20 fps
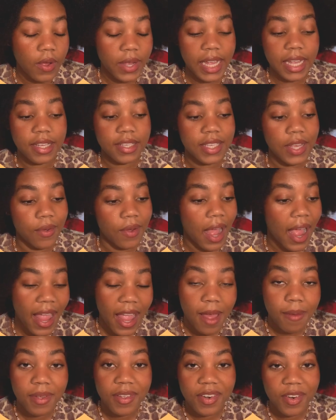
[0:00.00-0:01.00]
Okay, so I
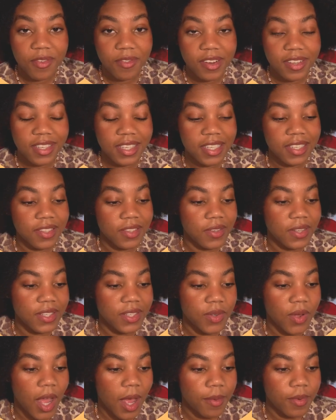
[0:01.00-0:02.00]
am a university
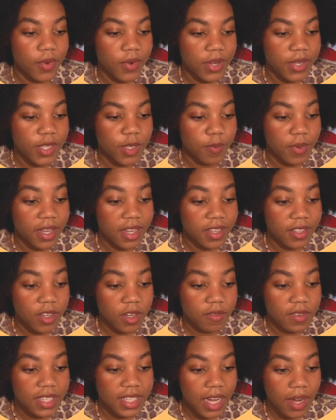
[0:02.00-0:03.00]
student, so I'm going to pick a
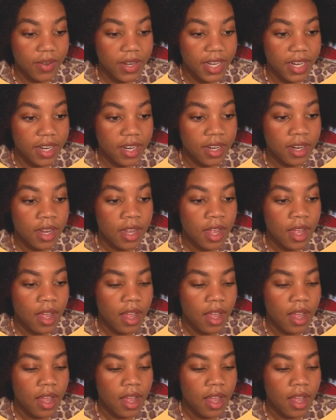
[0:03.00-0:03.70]
server down here.